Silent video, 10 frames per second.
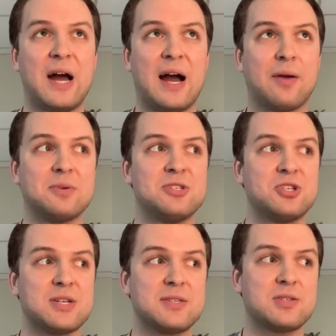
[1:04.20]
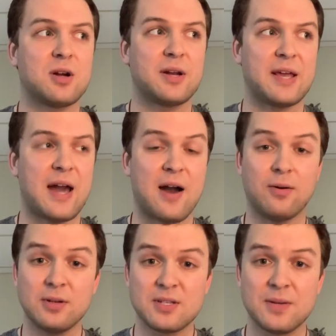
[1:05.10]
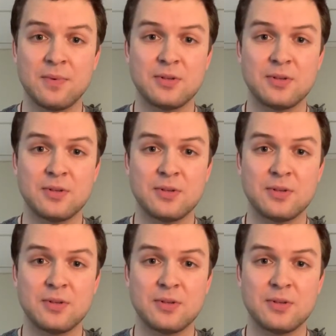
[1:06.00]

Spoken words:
I was just starting out.